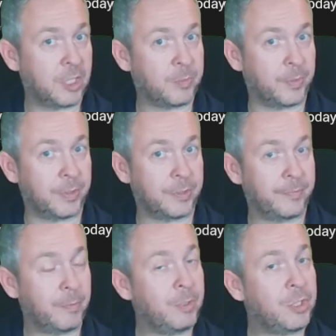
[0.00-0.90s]
dashboard,
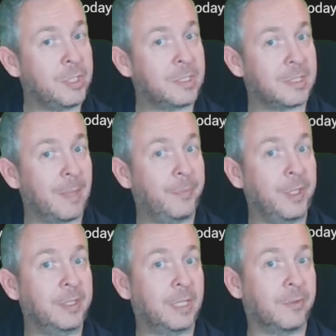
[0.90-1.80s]
which is
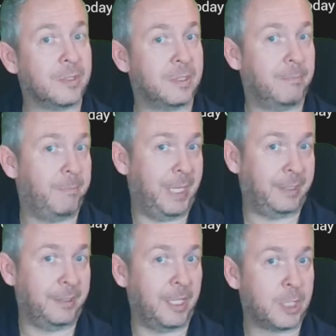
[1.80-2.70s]
something that was
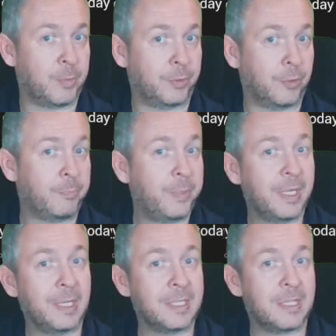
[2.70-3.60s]
beta dashboard or
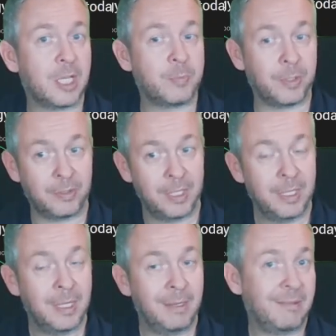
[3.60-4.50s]
pre-release dashboard,
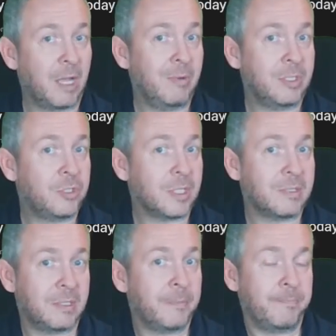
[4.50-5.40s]
now it's
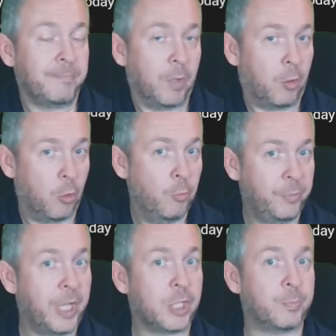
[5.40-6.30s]
just a home
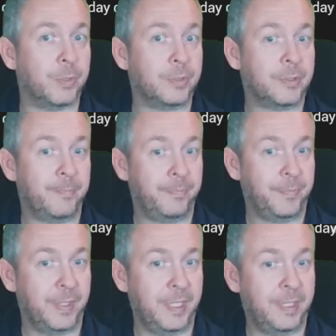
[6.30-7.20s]
dashboard.
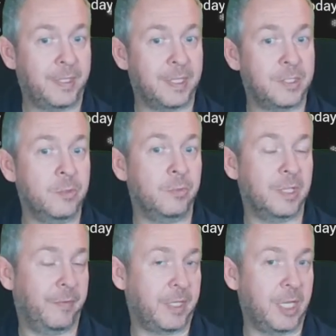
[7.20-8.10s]
It has new
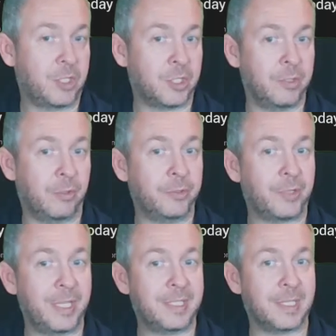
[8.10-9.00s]
navigation on the
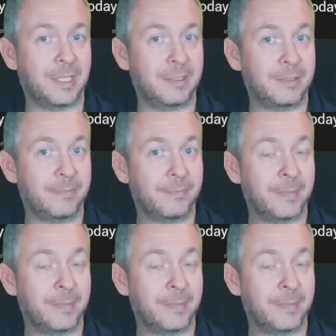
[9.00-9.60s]
right side,